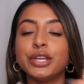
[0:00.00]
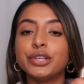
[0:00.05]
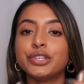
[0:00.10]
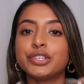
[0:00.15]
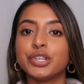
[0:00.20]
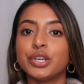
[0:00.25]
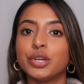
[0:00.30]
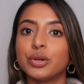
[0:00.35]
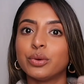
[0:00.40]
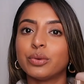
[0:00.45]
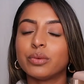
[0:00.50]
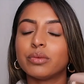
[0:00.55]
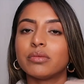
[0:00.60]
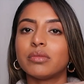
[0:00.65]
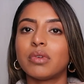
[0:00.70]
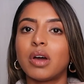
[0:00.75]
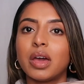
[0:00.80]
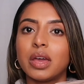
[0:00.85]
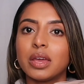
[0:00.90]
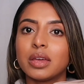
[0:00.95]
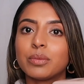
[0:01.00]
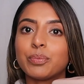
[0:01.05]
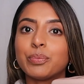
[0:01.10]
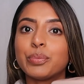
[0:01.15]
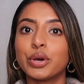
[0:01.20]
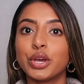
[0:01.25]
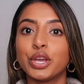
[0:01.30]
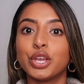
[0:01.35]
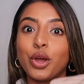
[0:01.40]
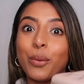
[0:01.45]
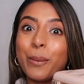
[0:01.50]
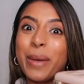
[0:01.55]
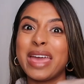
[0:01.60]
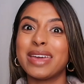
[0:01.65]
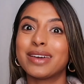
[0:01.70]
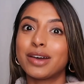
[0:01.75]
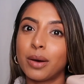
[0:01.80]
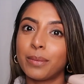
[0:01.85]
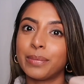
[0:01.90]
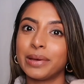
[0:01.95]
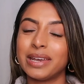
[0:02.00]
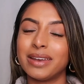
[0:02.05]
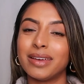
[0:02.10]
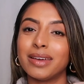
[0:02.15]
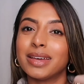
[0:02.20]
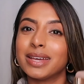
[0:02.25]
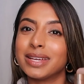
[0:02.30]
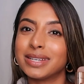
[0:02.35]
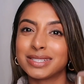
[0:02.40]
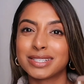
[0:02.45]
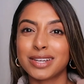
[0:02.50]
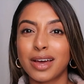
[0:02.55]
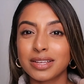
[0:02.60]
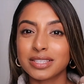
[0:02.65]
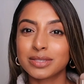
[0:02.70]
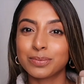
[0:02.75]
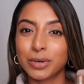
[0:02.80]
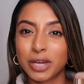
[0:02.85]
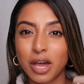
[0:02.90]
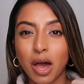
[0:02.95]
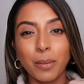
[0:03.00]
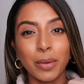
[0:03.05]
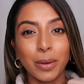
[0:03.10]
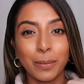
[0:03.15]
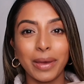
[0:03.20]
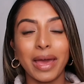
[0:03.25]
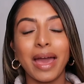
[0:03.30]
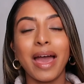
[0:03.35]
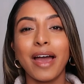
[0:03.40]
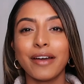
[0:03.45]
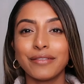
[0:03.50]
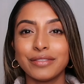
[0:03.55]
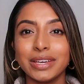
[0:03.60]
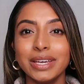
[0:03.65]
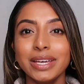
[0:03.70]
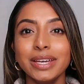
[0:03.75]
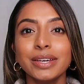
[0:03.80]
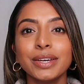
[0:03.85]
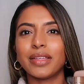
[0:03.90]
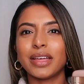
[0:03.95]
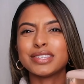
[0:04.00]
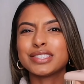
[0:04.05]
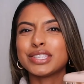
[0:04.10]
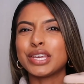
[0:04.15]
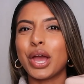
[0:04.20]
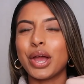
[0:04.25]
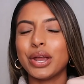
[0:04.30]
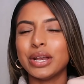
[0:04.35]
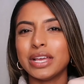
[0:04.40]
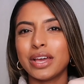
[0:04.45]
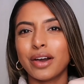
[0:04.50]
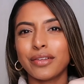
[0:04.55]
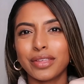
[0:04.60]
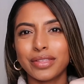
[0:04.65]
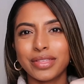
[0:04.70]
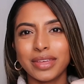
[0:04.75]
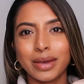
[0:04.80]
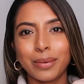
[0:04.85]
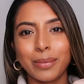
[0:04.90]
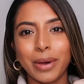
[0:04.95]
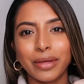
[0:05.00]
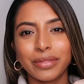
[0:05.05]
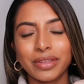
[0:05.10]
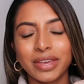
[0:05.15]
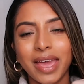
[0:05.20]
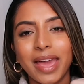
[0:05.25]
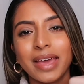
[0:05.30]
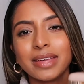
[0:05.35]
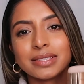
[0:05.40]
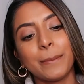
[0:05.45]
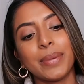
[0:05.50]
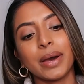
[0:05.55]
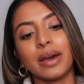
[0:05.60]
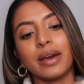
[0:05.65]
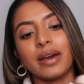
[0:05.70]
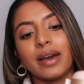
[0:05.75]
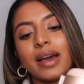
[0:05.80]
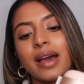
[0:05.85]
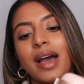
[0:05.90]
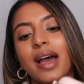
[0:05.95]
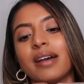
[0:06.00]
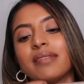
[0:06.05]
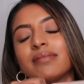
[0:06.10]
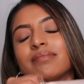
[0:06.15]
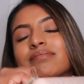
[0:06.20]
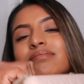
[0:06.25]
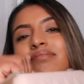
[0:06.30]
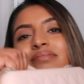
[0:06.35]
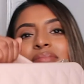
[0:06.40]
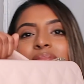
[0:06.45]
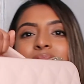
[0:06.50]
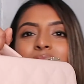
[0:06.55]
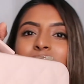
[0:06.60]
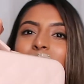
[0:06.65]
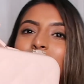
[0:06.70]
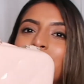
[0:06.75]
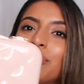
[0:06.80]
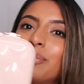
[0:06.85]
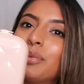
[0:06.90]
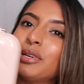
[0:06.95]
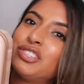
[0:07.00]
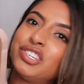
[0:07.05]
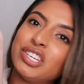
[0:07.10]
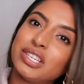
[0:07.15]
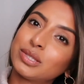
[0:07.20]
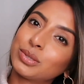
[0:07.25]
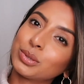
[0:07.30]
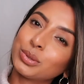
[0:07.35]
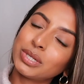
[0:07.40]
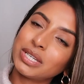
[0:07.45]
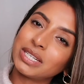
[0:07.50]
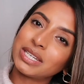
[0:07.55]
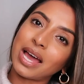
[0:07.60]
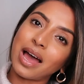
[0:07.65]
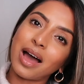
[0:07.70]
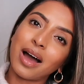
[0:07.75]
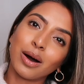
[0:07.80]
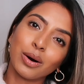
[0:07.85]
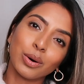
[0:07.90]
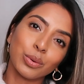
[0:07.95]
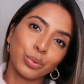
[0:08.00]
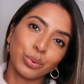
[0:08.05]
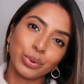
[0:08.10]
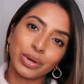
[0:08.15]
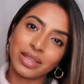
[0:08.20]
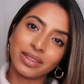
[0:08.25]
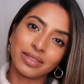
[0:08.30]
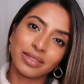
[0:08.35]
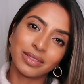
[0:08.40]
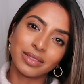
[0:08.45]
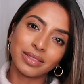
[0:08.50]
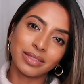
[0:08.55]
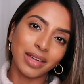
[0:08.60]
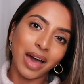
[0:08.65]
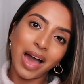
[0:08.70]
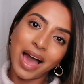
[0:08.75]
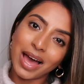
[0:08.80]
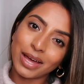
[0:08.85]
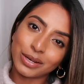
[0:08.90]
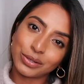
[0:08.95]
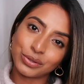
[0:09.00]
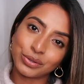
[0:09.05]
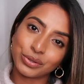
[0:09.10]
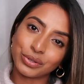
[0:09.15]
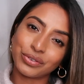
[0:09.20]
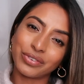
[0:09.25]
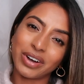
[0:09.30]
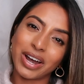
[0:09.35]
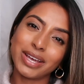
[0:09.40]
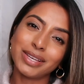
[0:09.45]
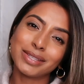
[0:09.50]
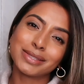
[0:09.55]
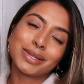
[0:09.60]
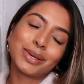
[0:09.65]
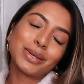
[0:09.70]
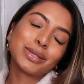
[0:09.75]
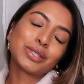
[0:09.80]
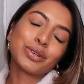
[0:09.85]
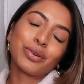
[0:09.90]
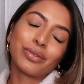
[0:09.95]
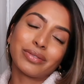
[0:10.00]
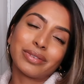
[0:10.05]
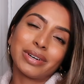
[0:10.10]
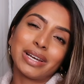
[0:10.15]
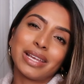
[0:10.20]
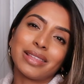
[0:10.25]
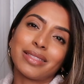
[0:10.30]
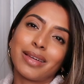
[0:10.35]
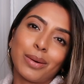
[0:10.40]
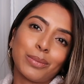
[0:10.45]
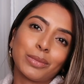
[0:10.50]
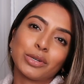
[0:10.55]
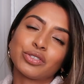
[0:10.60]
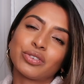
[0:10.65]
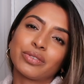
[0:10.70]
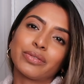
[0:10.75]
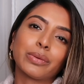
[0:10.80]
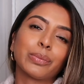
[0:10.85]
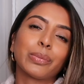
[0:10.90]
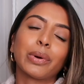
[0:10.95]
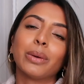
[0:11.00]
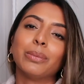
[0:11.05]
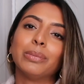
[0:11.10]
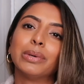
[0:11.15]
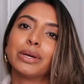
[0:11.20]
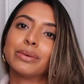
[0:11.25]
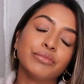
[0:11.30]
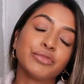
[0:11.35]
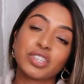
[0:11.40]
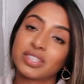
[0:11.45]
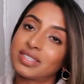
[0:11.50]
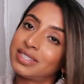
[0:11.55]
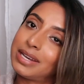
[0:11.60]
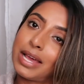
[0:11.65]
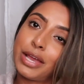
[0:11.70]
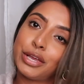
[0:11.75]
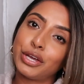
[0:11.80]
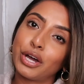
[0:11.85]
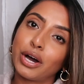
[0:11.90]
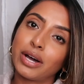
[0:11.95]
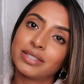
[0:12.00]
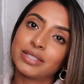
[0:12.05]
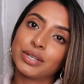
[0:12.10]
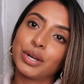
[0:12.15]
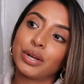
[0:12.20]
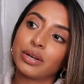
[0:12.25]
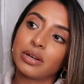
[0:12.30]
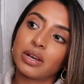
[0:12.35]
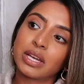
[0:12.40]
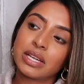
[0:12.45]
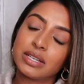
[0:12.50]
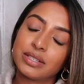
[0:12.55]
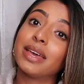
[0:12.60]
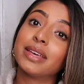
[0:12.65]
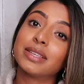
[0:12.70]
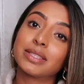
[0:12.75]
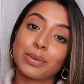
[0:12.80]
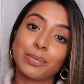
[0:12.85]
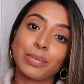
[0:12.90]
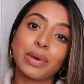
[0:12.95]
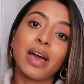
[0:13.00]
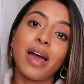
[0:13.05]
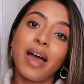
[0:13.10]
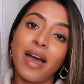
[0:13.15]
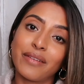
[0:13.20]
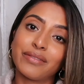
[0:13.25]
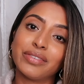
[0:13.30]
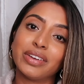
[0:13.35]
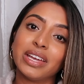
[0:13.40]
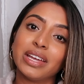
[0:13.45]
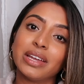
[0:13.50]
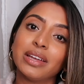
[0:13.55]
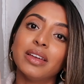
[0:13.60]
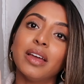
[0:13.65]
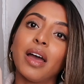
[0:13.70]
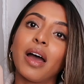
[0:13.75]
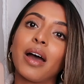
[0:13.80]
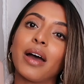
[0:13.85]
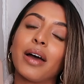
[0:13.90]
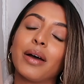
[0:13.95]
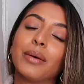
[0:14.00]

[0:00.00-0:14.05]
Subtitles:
you do like put your makeup in it, it does become a bit heavy. That's the only other thing about the case, but she sorted it out with the handle, right? So it's not really that much of a problem. Just to let you guys know, like it is a bit heavy